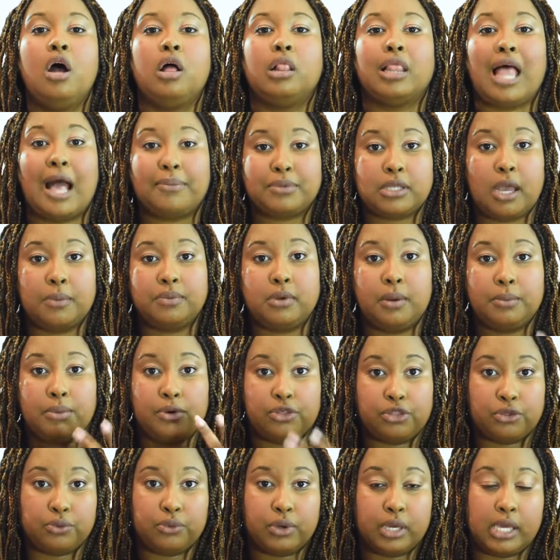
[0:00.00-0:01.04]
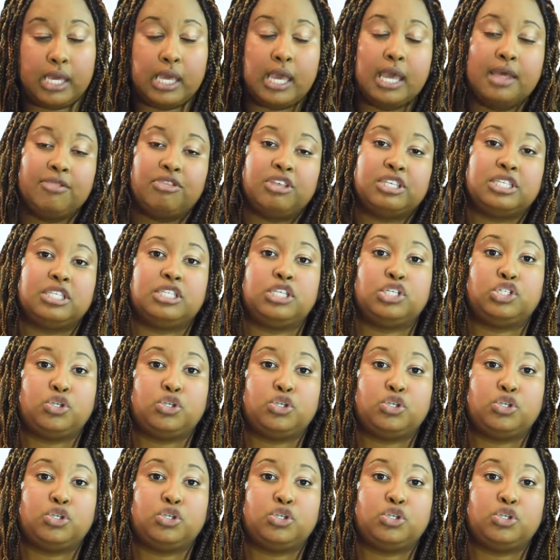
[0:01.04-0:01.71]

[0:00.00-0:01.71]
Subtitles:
laptop number 3, this is a